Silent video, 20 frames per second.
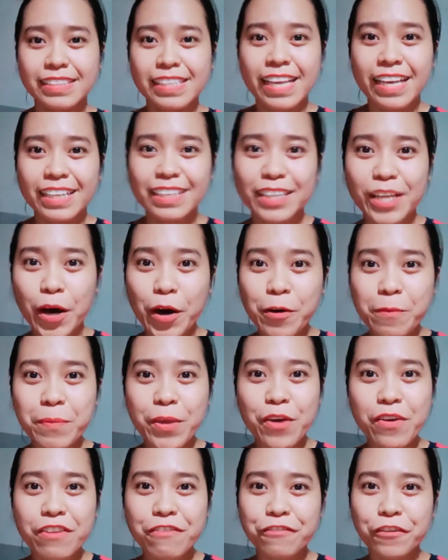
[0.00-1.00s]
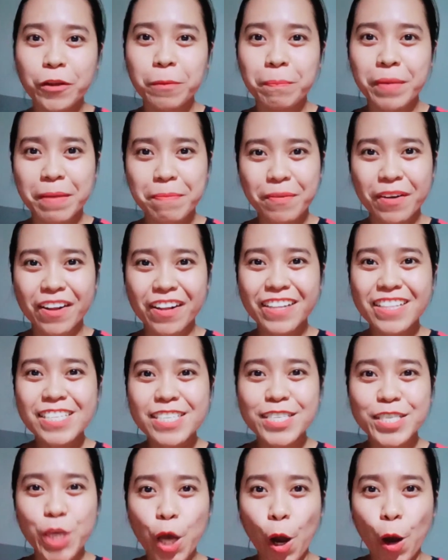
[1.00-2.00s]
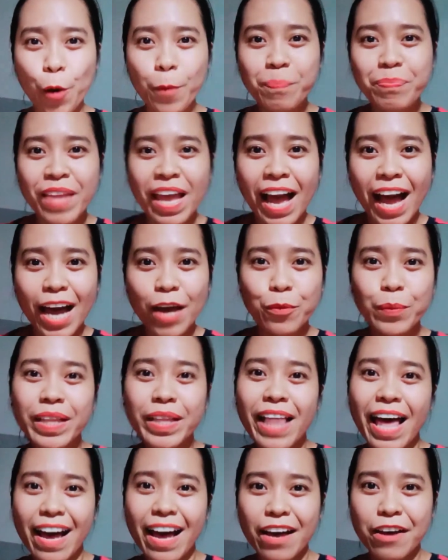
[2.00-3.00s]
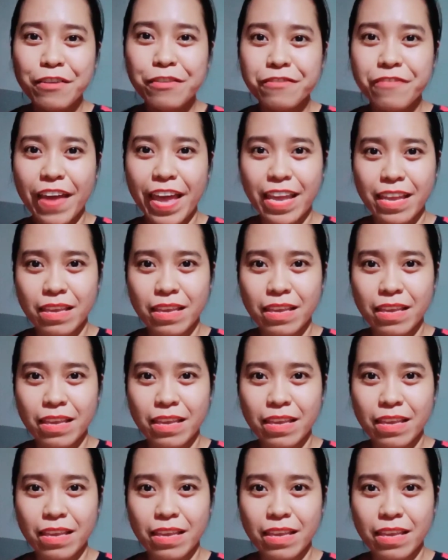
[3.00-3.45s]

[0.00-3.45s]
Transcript: Hello beautiful people! So I will have a